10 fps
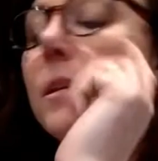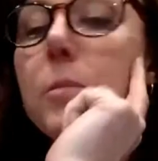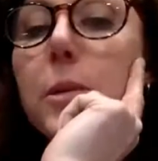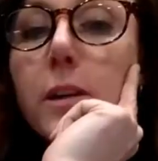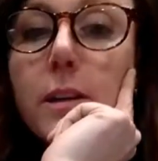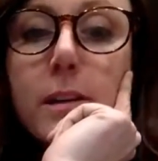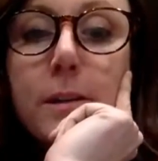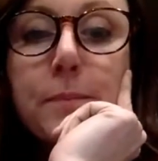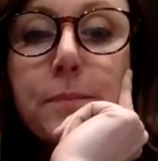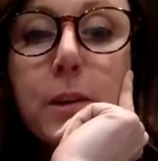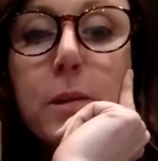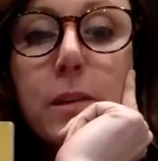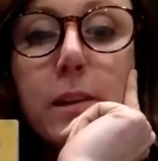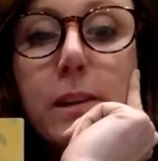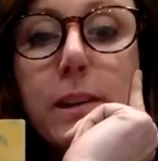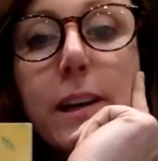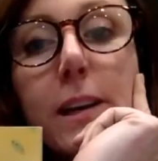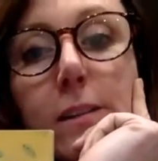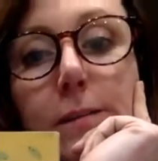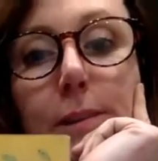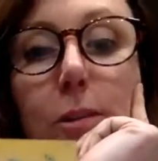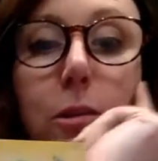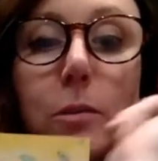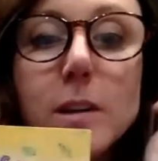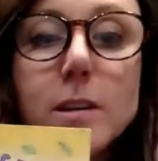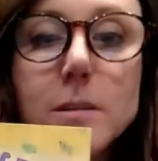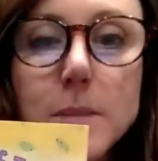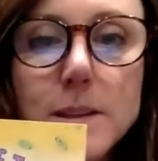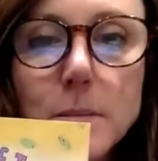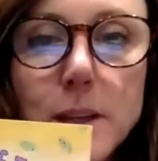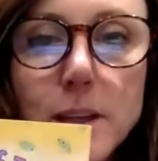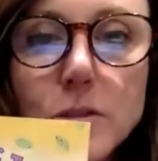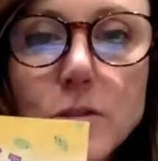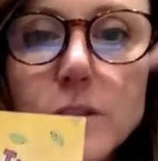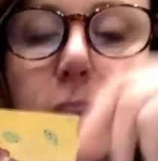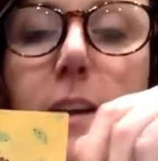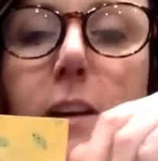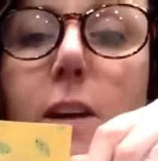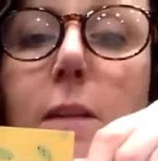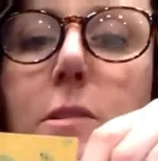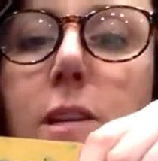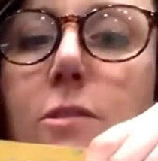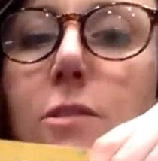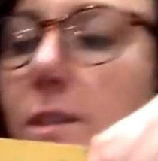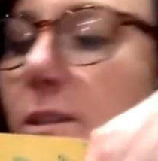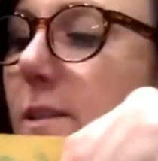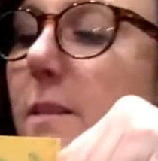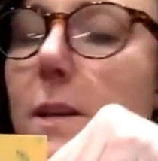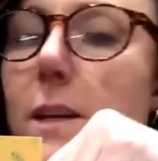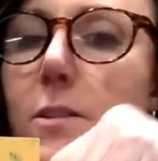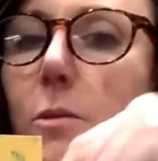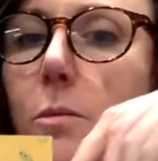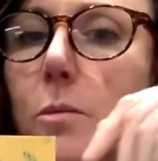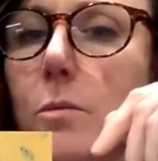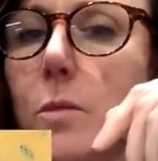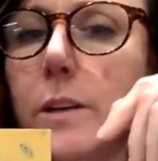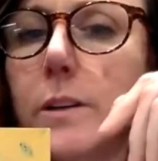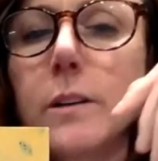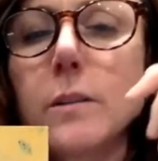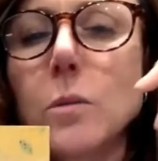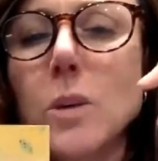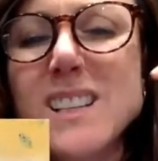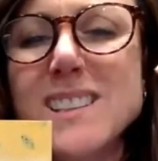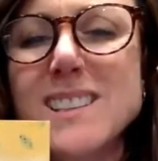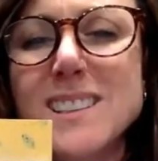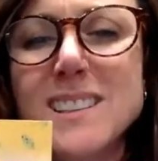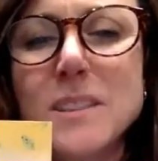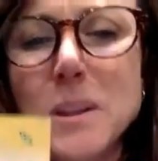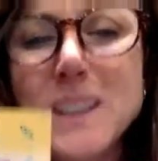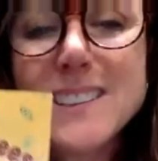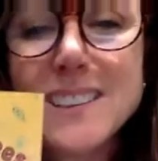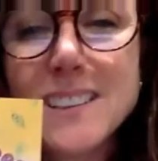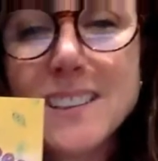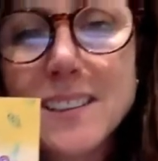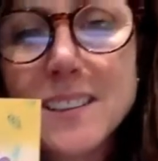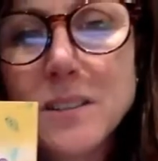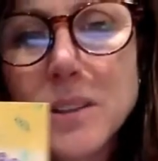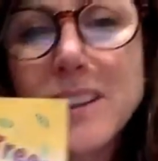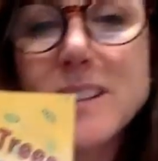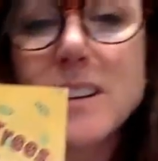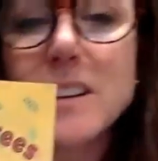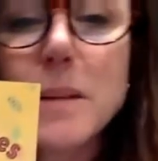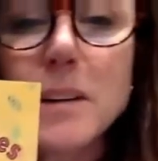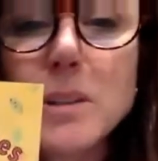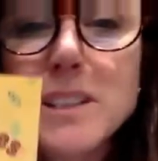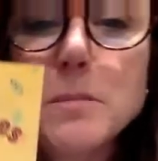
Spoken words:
a book, when you look at the title, you always want it to be something interesting that grabs your interest and makes you wonder, what? What? What are they talking about? What's this